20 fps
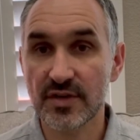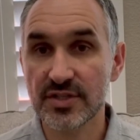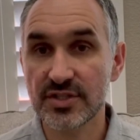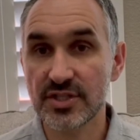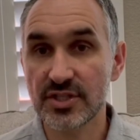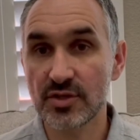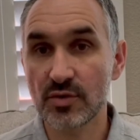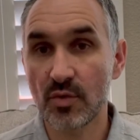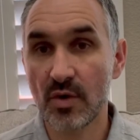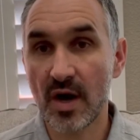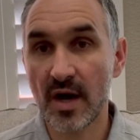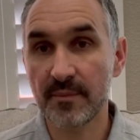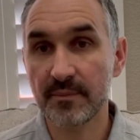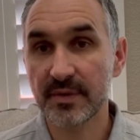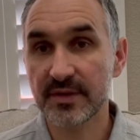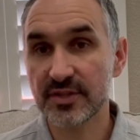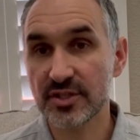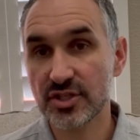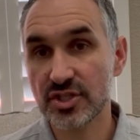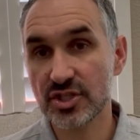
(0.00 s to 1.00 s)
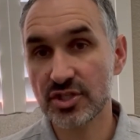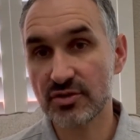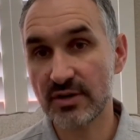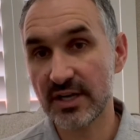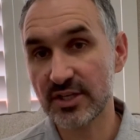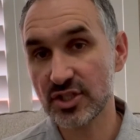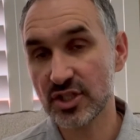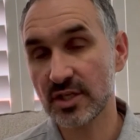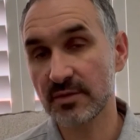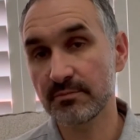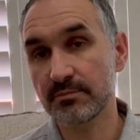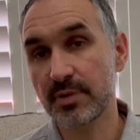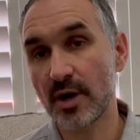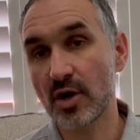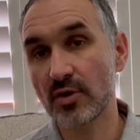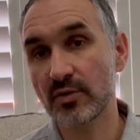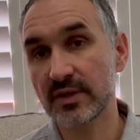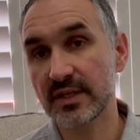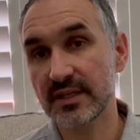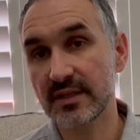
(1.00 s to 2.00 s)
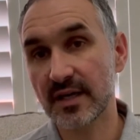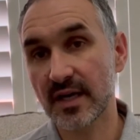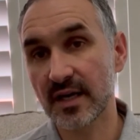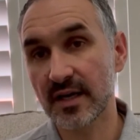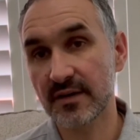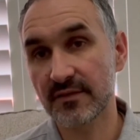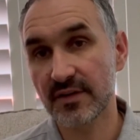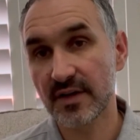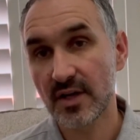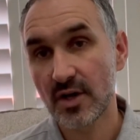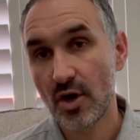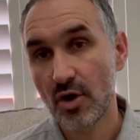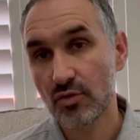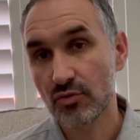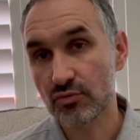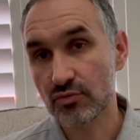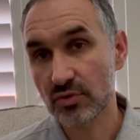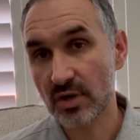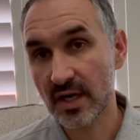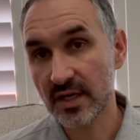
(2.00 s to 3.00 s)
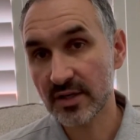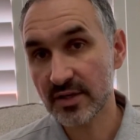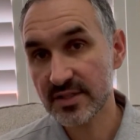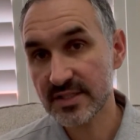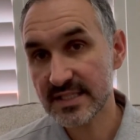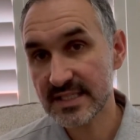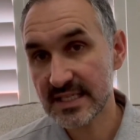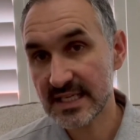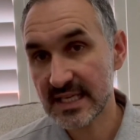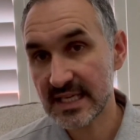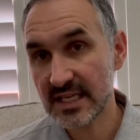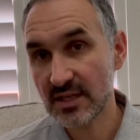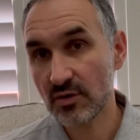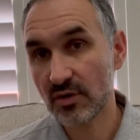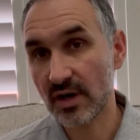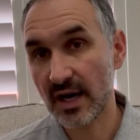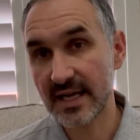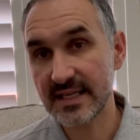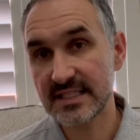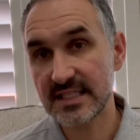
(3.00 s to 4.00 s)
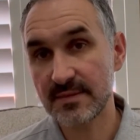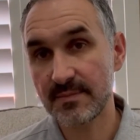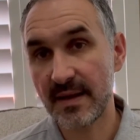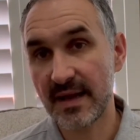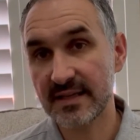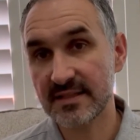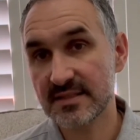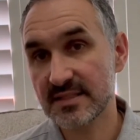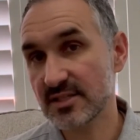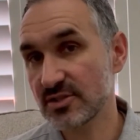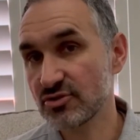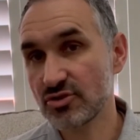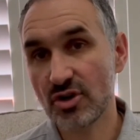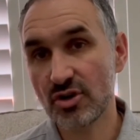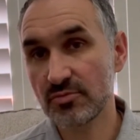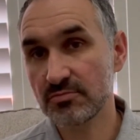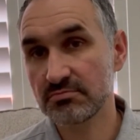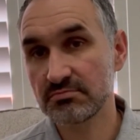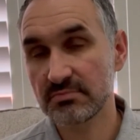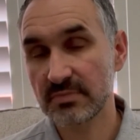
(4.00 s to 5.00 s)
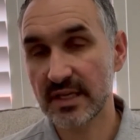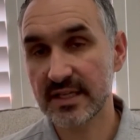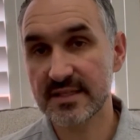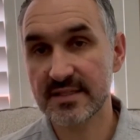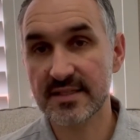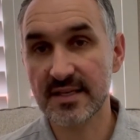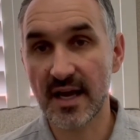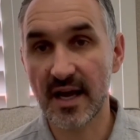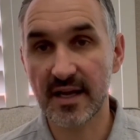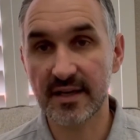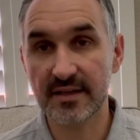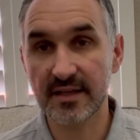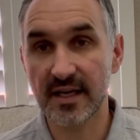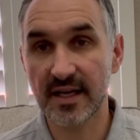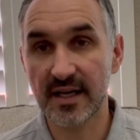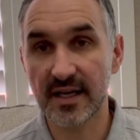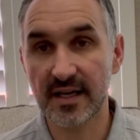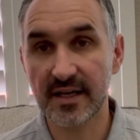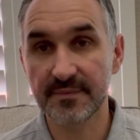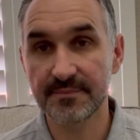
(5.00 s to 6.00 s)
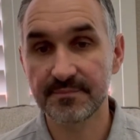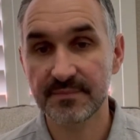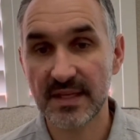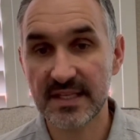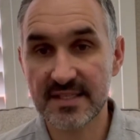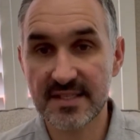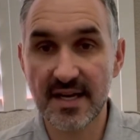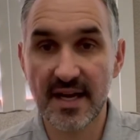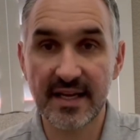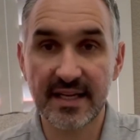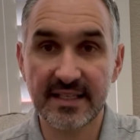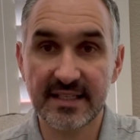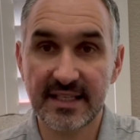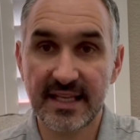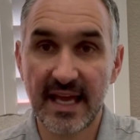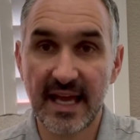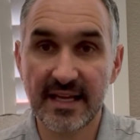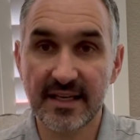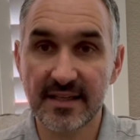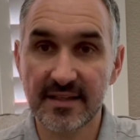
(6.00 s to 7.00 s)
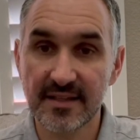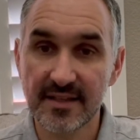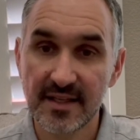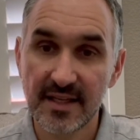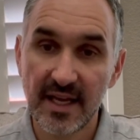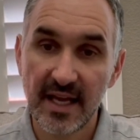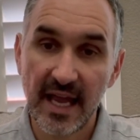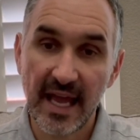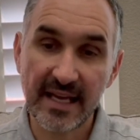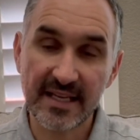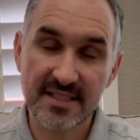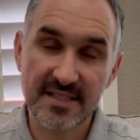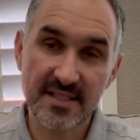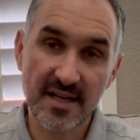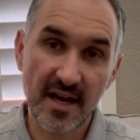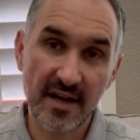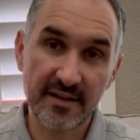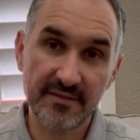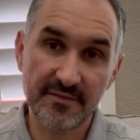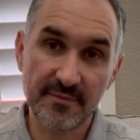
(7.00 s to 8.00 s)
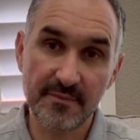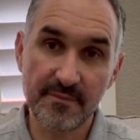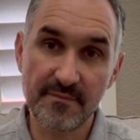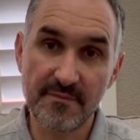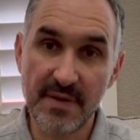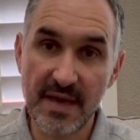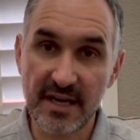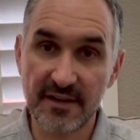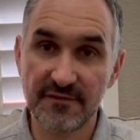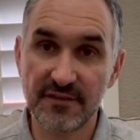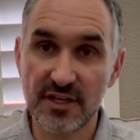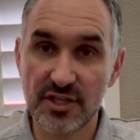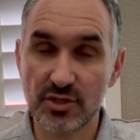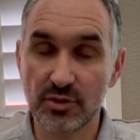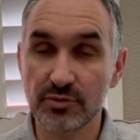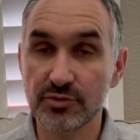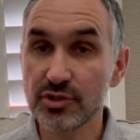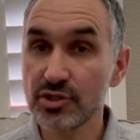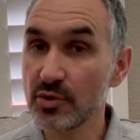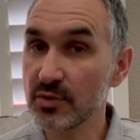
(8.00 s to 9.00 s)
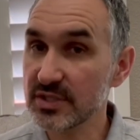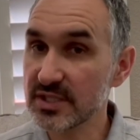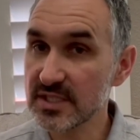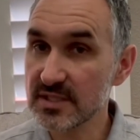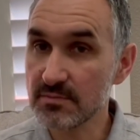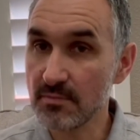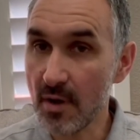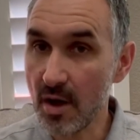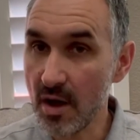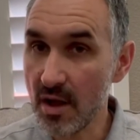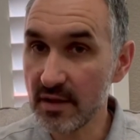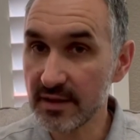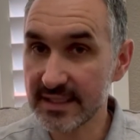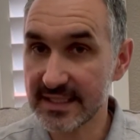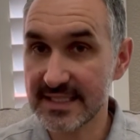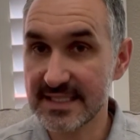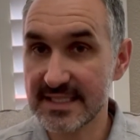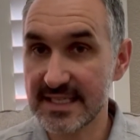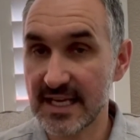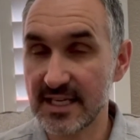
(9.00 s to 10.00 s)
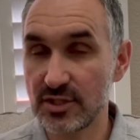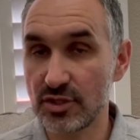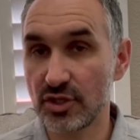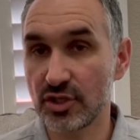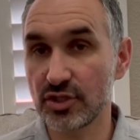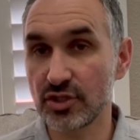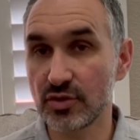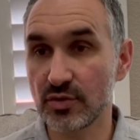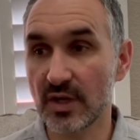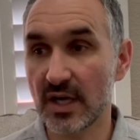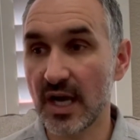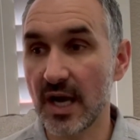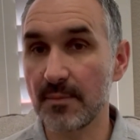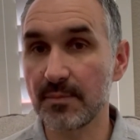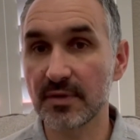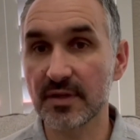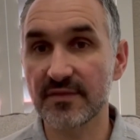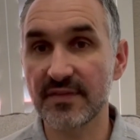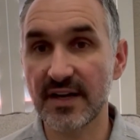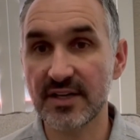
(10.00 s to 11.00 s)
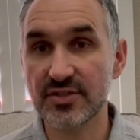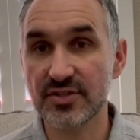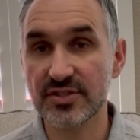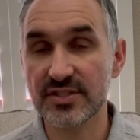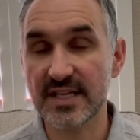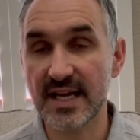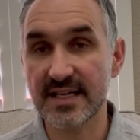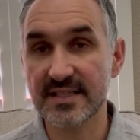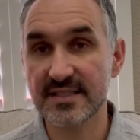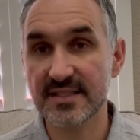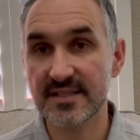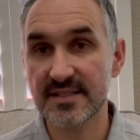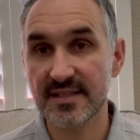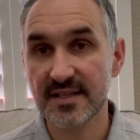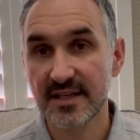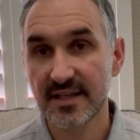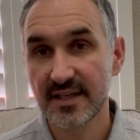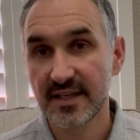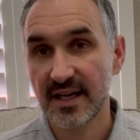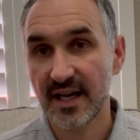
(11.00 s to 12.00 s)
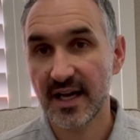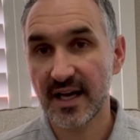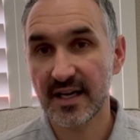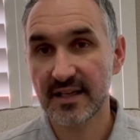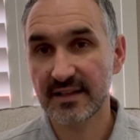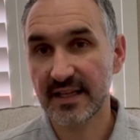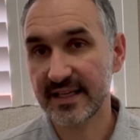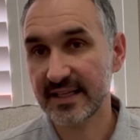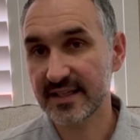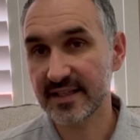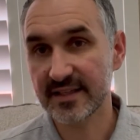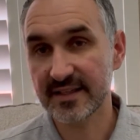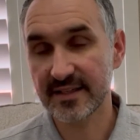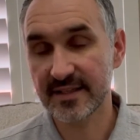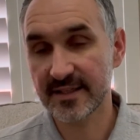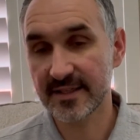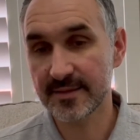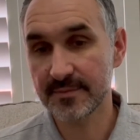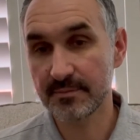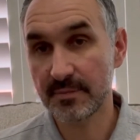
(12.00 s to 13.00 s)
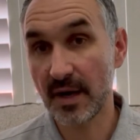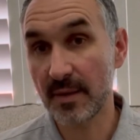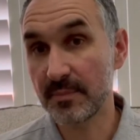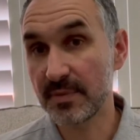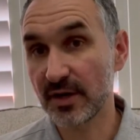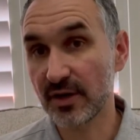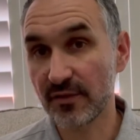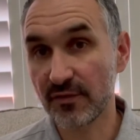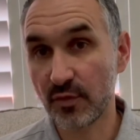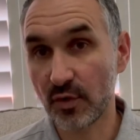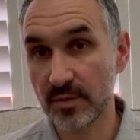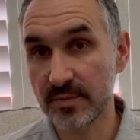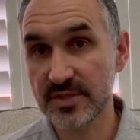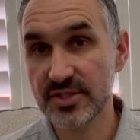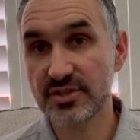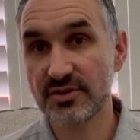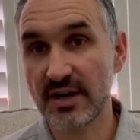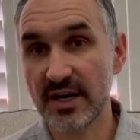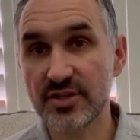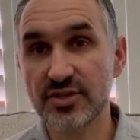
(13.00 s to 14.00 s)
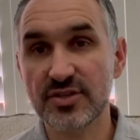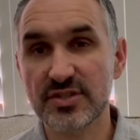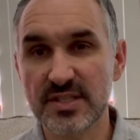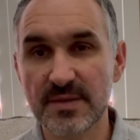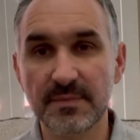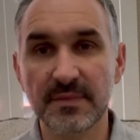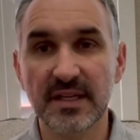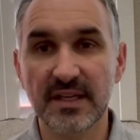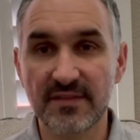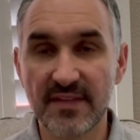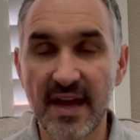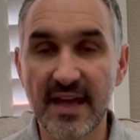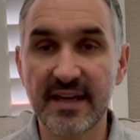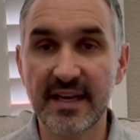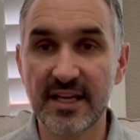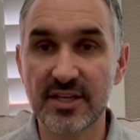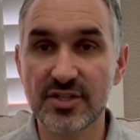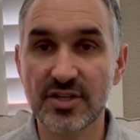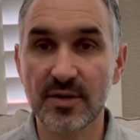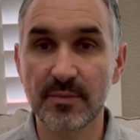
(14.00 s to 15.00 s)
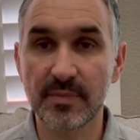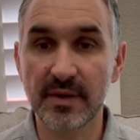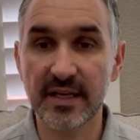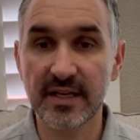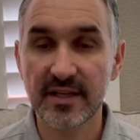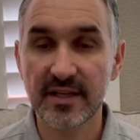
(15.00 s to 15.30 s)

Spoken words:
you want, but the stretch component of runner's knee or IT band syndrome, it's not indicated, and it's not beneficial. To a small extent, you can do a couple of exercises like a piriformis stretch or something of that nature, but